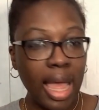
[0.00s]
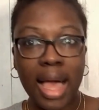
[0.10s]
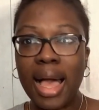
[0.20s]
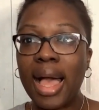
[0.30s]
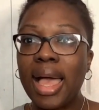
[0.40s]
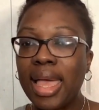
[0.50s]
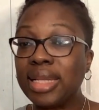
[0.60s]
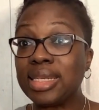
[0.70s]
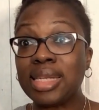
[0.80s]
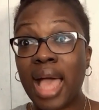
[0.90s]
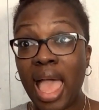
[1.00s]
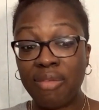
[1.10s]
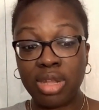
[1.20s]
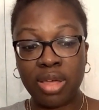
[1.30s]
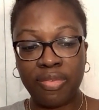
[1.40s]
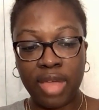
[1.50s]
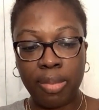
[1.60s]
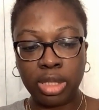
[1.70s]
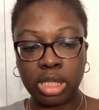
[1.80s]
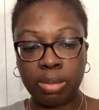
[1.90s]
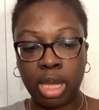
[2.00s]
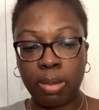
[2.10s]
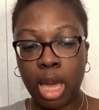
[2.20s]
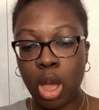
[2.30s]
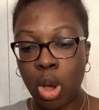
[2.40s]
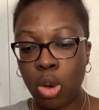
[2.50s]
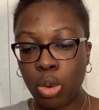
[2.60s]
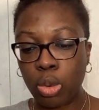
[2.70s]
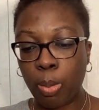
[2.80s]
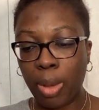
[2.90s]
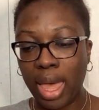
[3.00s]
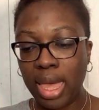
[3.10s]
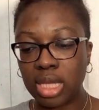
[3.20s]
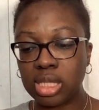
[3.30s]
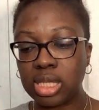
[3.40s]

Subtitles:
I did not have enough fabric to make my own bias